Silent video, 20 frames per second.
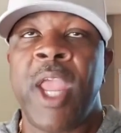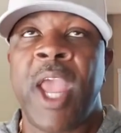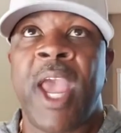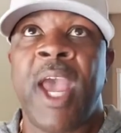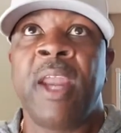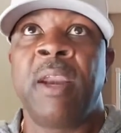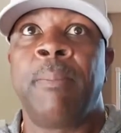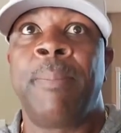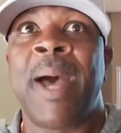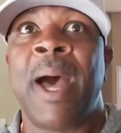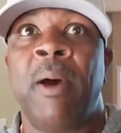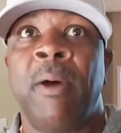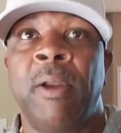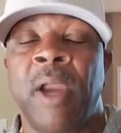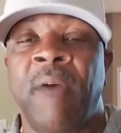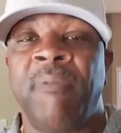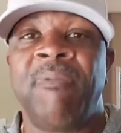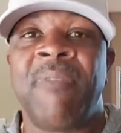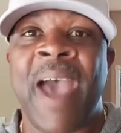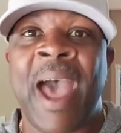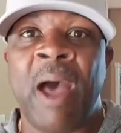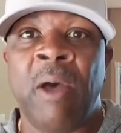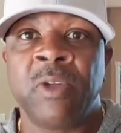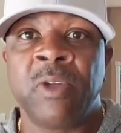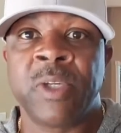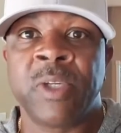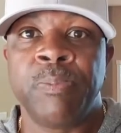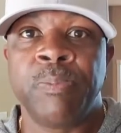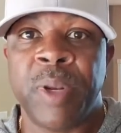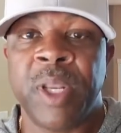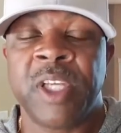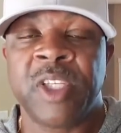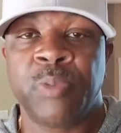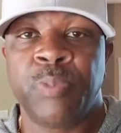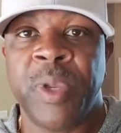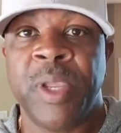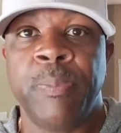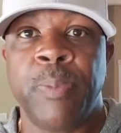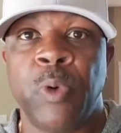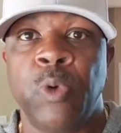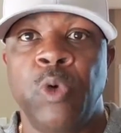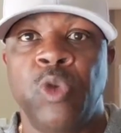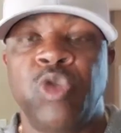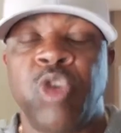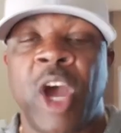we had about 1,000 plus people